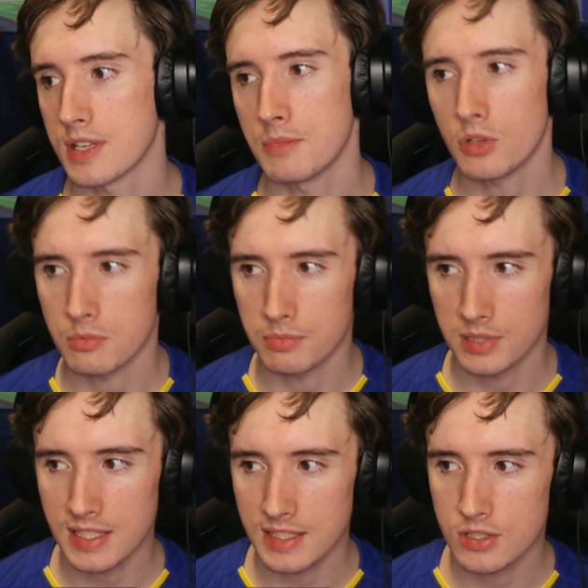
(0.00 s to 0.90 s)
I'm not
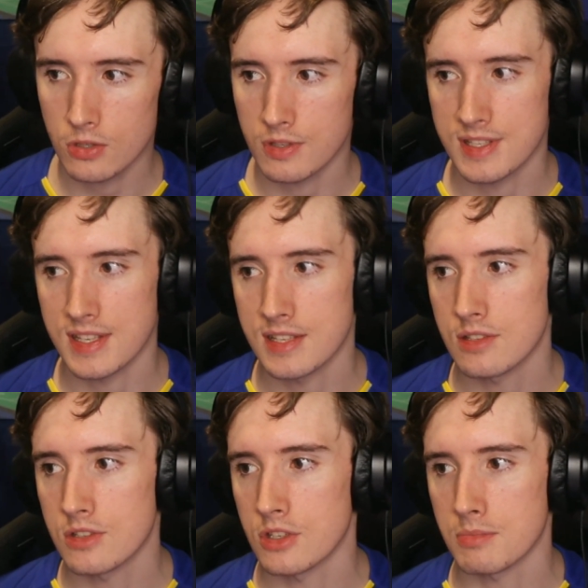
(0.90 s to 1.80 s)
completely sure on
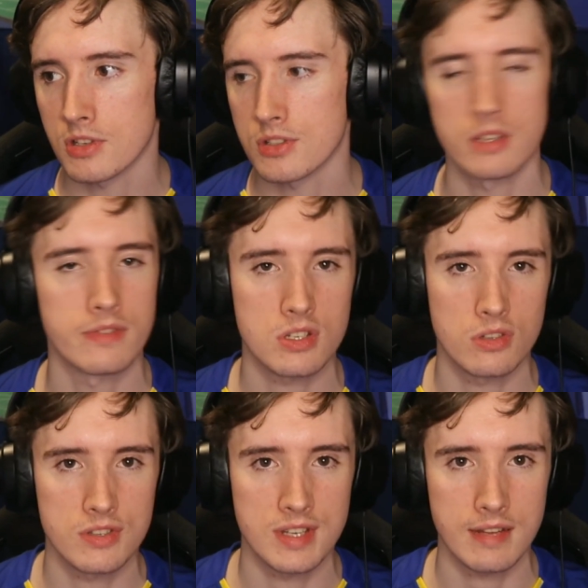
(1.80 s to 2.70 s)
assisters just because SofaScore
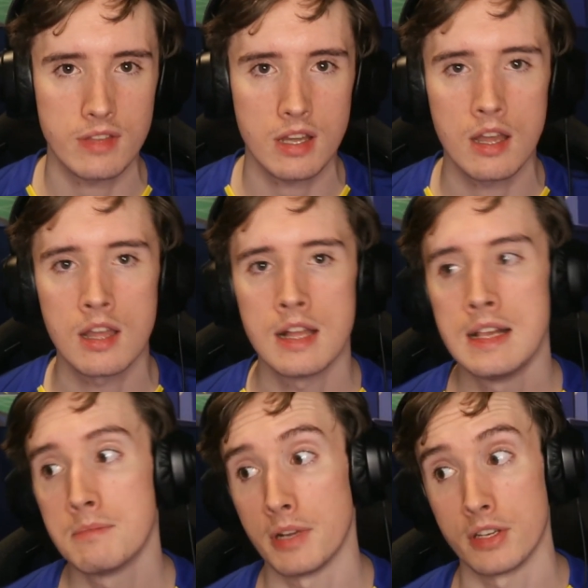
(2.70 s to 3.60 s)
doesn't have that.
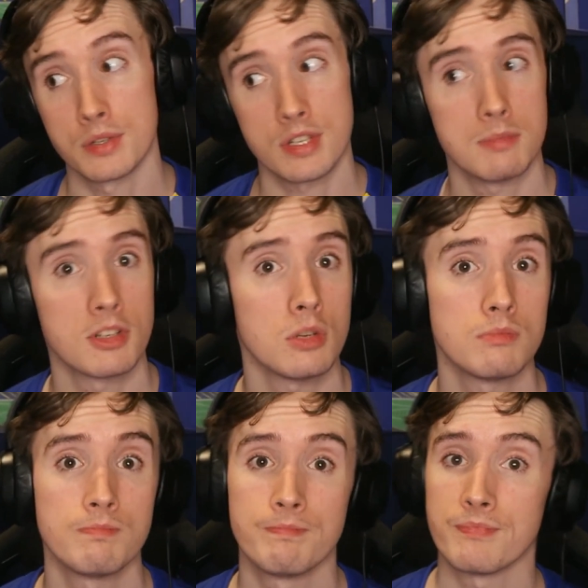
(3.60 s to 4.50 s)
But I know Solomon got
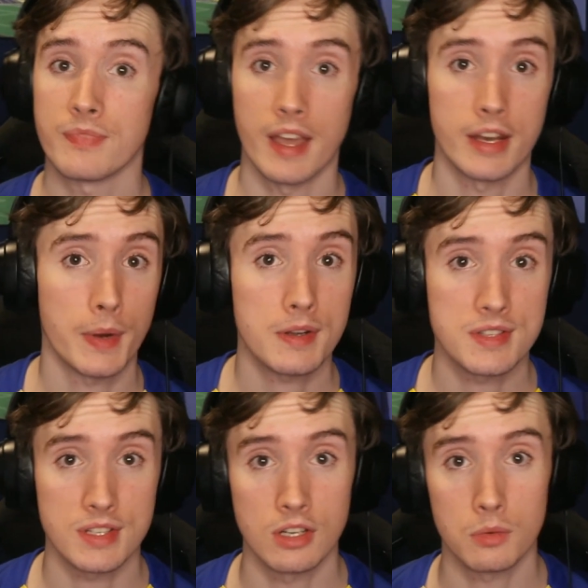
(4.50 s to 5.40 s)
one. I know
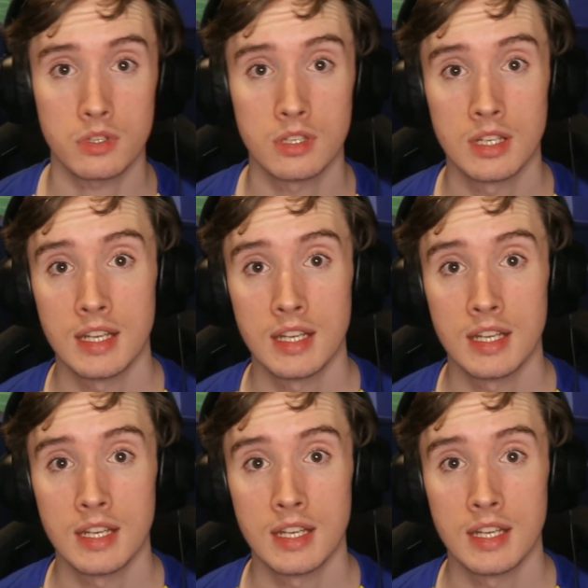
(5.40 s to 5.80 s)
Aronson got one.